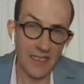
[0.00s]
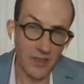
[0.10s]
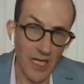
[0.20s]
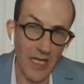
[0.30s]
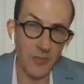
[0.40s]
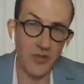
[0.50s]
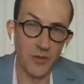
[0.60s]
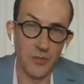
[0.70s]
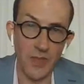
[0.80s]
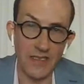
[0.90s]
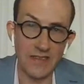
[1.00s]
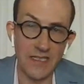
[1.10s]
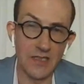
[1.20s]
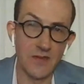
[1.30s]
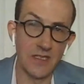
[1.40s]
get your absolute
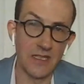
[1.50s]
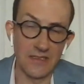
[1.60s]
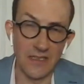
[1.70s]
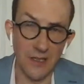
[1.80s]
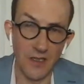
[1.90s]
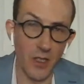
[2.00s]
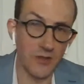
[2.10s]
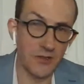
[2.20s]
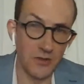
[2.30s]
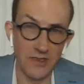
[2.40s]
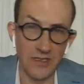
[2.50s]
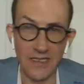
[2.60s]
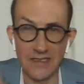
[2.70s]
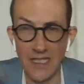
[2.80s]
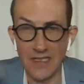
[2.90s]
best out of it, and they're also doing
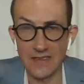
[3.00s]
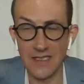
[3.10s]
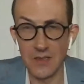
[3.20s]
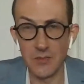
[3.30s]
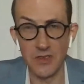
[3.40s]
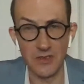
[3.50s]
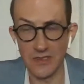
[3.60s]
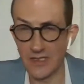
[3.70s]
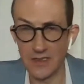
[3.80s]
the exact same,